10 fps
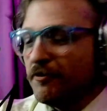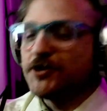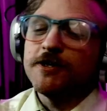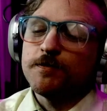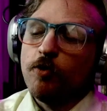
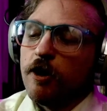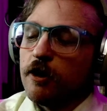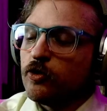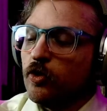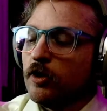Which one's more
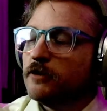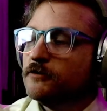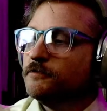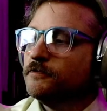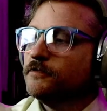hardcore?
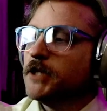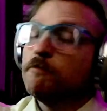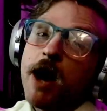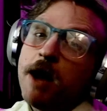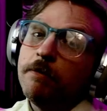
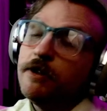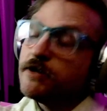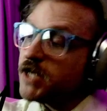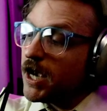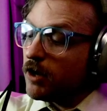Probably the
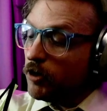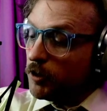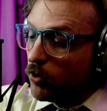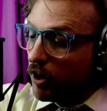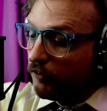second one,
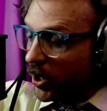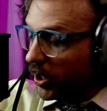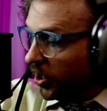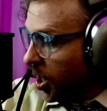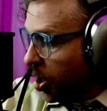to be quite frank.